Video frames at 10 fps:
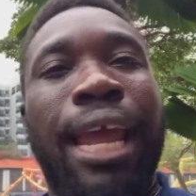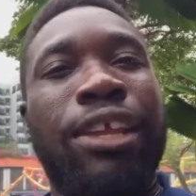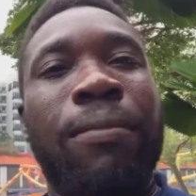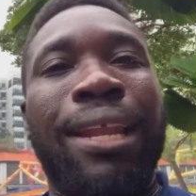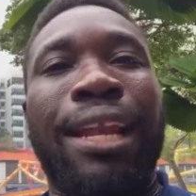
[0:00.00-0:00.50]

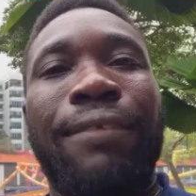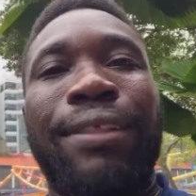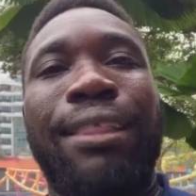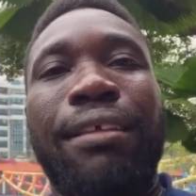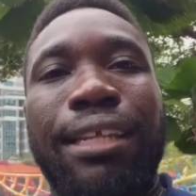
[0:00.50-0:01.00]
and you may not
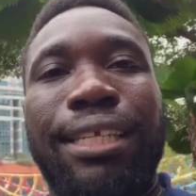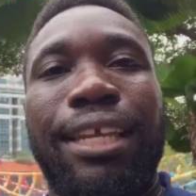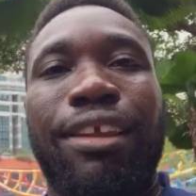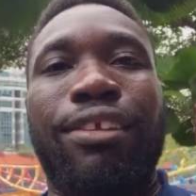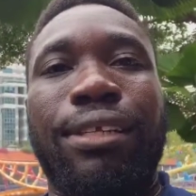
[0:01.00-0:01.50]
even
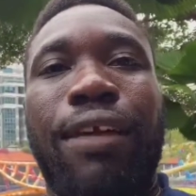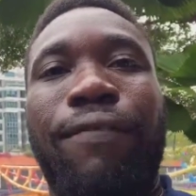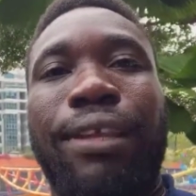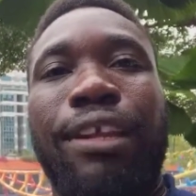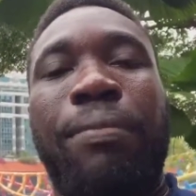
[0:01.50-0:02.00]
consider yourself
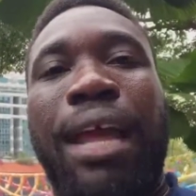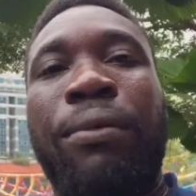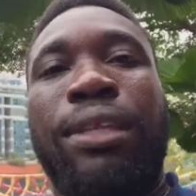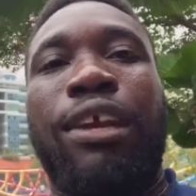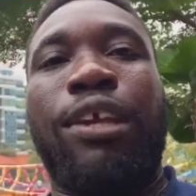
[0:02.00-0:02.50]
a leader, but I
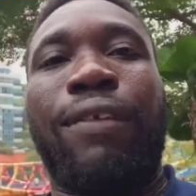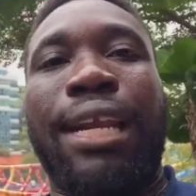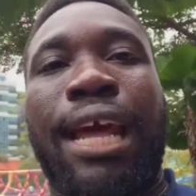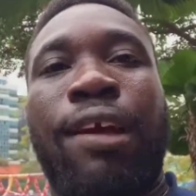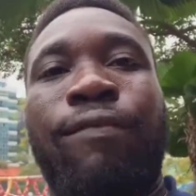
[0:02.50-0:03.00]
will tell you
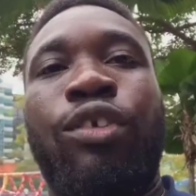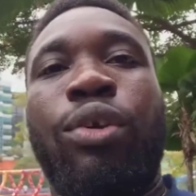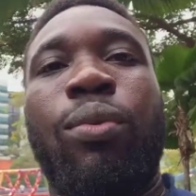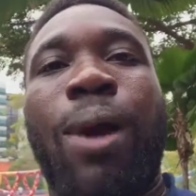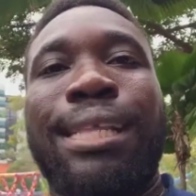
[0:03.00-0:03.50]
right now, if
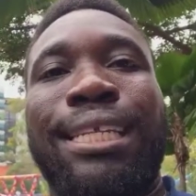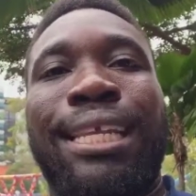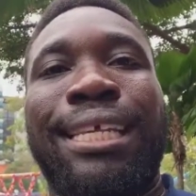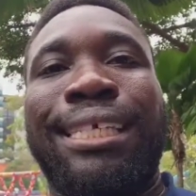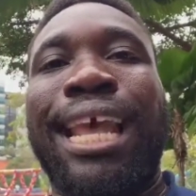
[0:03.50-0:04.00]
you're watching
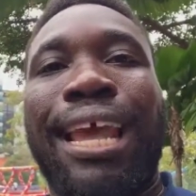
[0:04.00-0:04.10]
this,